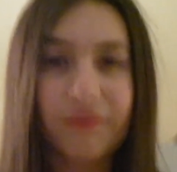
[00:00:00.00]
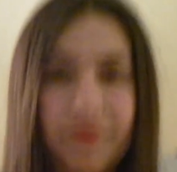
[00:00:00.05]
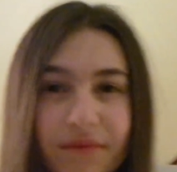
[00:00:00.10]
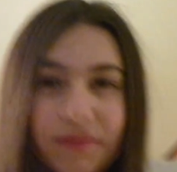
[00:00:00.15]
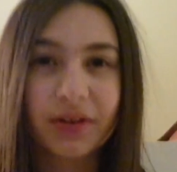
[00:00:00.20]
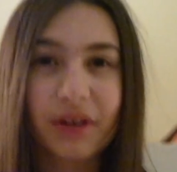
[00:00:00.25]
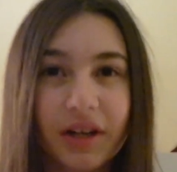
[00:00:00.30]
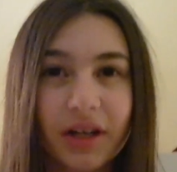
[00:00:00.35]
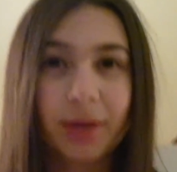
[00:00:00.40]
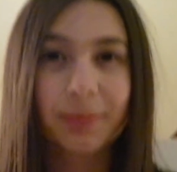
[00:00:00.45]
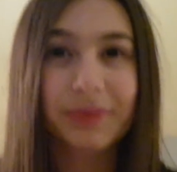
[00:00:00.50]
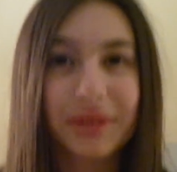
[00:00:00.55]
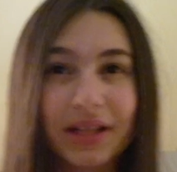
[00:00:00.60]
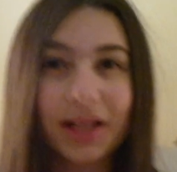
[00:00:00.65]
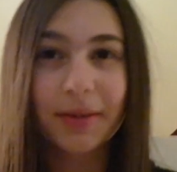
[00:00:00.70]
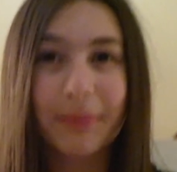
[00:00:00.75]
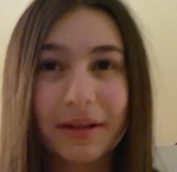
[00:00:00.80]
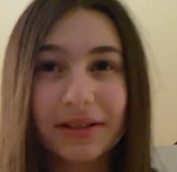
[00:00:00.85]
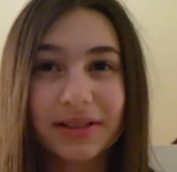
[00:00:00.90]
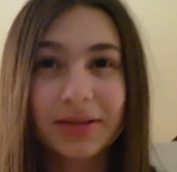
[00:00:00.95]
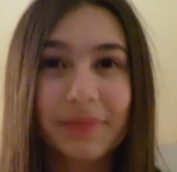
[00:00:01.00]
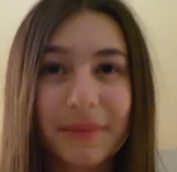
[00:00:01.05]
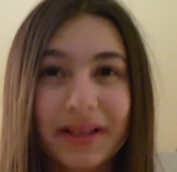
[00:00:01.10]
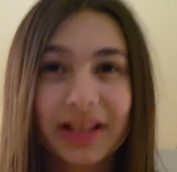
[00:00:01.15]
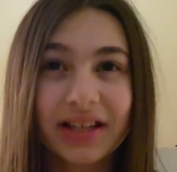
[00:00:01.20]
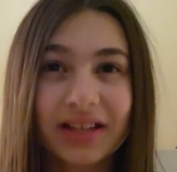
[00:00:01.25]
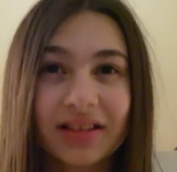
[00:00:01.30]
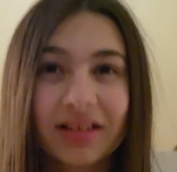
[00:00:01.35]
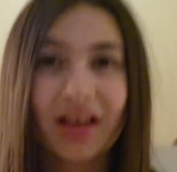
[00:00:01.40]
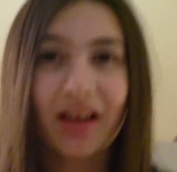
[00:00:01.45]
Very upset about
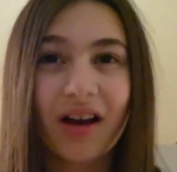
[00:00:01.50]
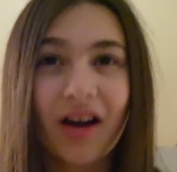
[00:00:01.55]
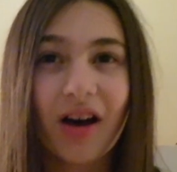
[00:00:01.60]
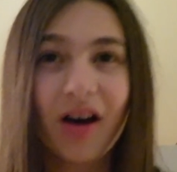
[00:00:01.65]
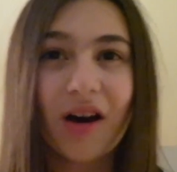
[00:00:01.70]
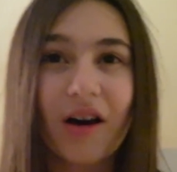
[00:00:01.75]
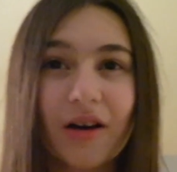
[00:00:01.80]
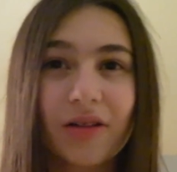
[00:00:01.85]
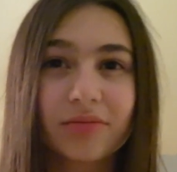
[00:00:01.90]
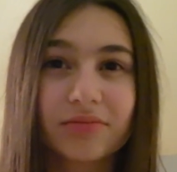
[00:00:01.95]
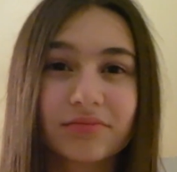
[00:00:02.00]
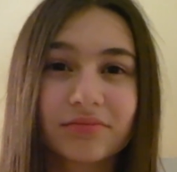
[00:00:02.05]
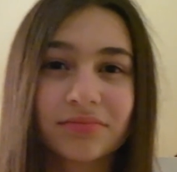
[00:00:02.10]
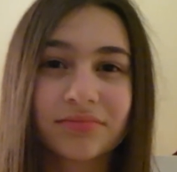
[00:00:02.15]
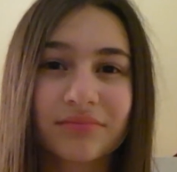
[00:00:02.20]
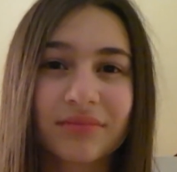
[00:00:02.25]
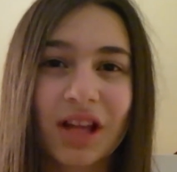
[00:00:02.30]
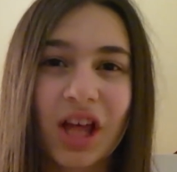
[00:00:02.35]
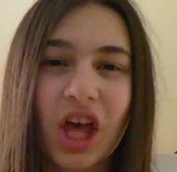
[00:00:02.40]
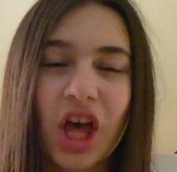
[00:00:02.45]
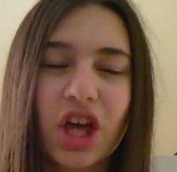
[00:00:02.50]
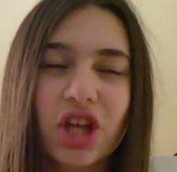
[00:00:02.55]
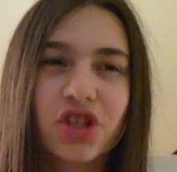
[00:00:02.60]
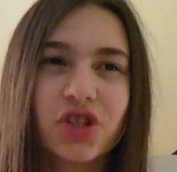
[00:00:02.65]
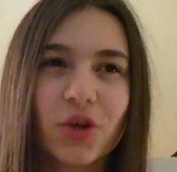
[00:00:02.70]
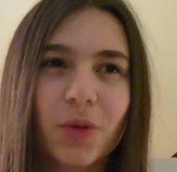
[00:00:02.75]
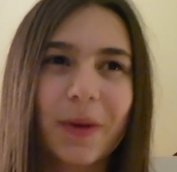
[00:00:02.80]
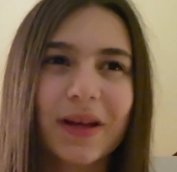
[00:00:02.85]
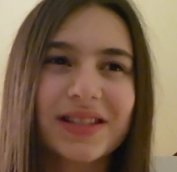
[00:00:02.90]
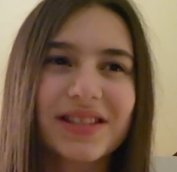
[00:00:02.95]
something. Um,
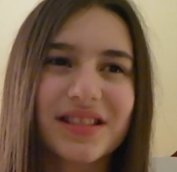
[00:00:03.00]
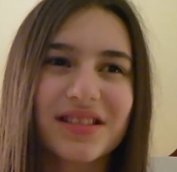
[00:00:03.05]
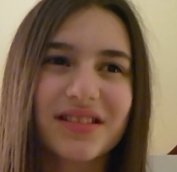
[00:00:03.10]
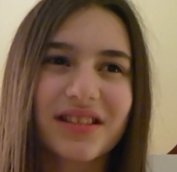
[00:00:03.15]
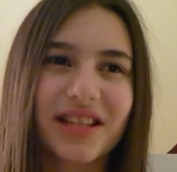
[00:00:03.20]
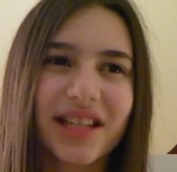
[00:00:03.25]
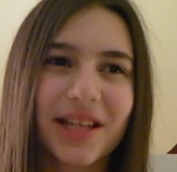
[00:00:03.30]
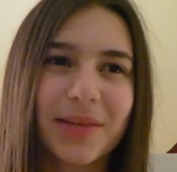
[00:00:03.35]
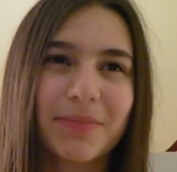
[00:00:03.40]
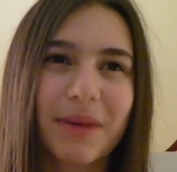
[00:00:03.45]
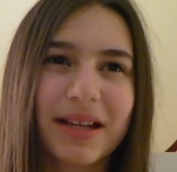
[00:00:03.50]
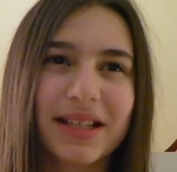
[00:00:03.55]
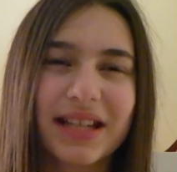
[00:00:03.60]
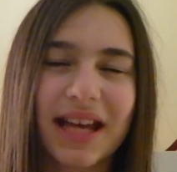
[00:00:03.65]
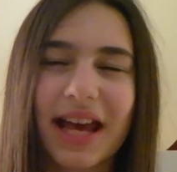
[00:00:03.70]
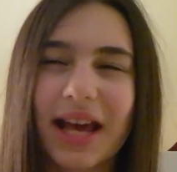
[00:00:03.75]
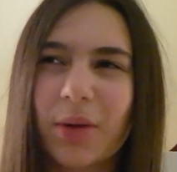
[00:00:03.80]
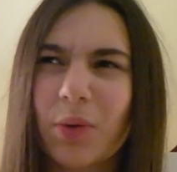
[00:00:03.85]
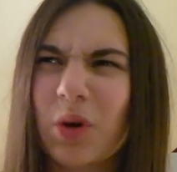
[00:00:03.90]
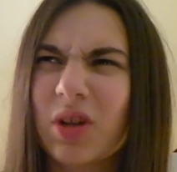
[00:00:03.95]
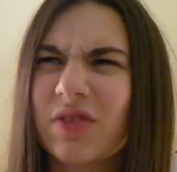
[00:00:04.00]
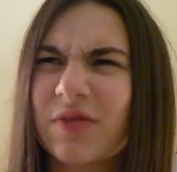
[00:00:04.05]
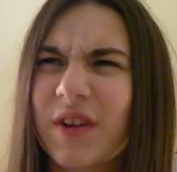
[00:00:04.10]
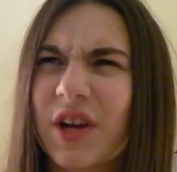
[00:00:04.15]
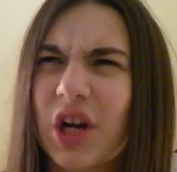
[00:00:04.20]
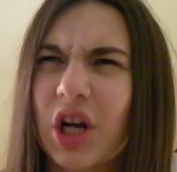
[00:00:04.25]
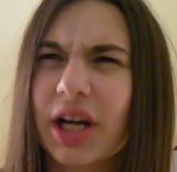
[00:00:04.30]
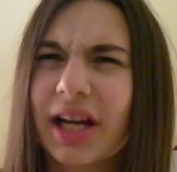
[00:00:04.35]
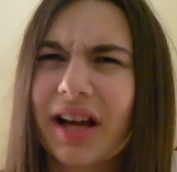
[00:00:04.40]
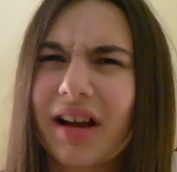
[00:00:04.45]
so basically my day was
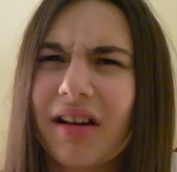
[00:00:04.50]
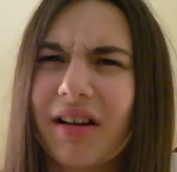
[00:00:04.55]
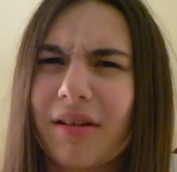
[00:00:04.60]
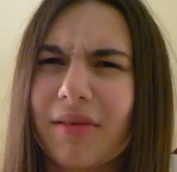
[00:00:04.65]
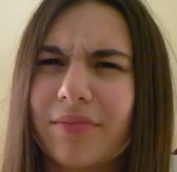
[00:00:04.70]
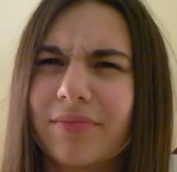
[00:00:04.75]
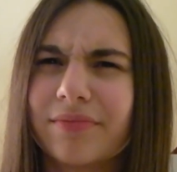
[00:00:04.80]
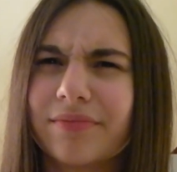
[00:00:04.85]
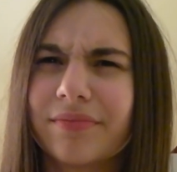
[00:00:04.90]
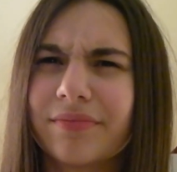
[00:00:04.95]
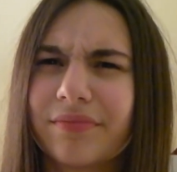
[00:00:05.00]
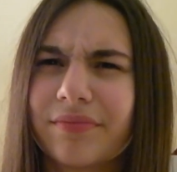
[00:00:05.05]
very, um,